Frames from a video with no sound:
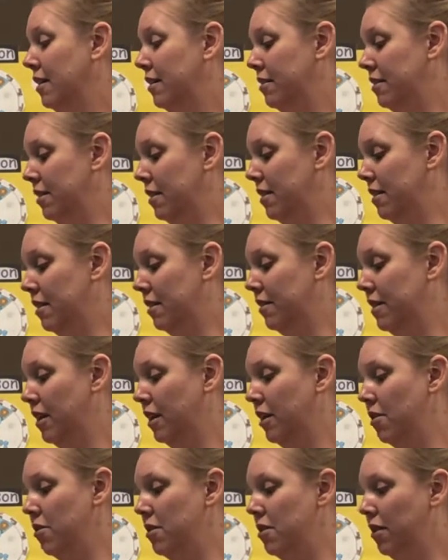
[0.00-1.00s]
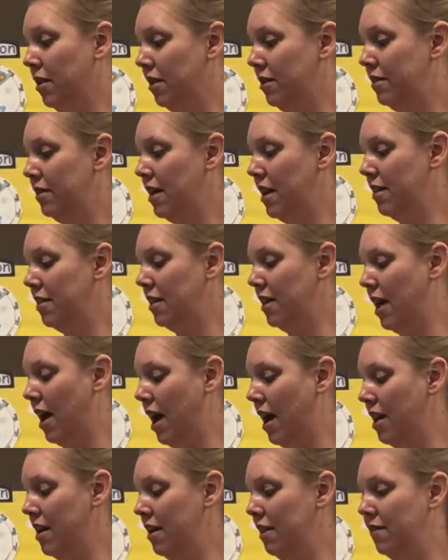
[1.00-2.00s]
See, there they go. And you can see on the
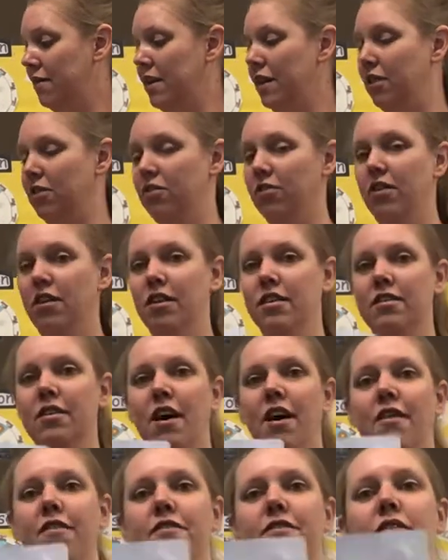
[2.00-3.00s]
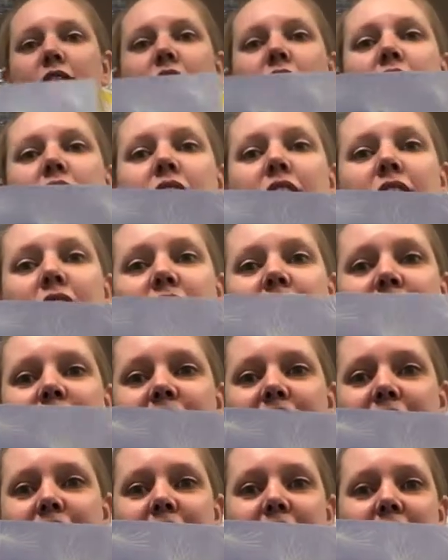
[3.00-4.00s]
end of each little tuft is a
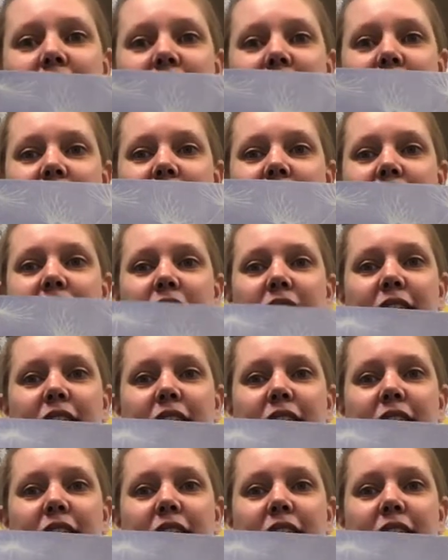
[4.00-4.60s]
seed.